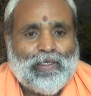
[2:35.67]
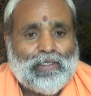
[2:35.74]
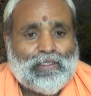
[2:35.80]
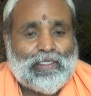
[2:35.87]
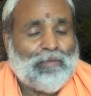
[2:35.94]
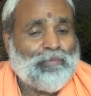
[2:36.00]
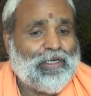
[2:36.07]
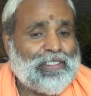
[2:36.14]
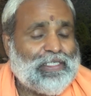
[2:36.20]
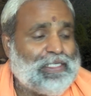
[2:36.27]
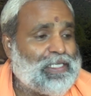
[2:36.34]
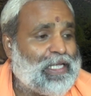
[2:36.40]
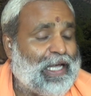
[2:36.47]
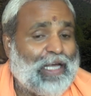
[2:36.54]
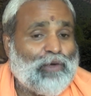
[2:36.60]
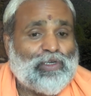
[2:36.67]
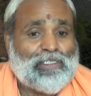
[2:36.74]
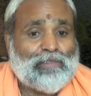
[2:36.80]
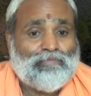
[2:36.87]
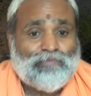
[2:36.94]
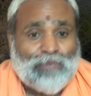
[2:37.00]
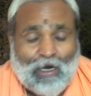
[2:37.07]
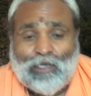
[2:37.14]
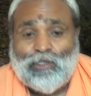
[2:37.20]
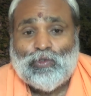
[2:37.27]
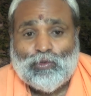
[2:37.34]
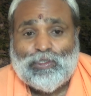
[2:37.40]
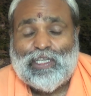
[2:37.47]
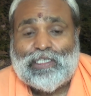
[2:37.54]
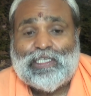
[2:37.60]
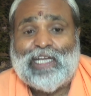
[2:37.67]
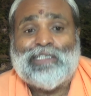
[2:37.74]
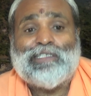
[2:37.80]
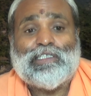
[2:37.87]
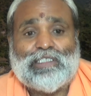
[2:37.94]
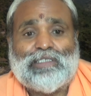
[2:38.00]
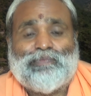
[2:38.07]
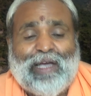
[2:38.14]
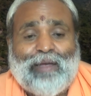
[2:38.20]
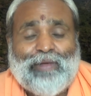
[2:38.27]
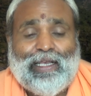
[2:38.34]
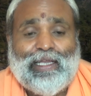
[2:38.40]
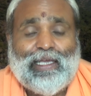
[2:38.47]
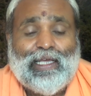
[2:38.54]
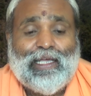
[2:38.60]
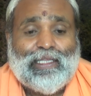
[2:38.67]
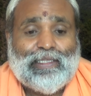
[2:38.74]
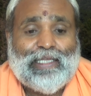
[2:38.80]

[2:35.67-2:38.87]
Somebody says, I was born to such and such family,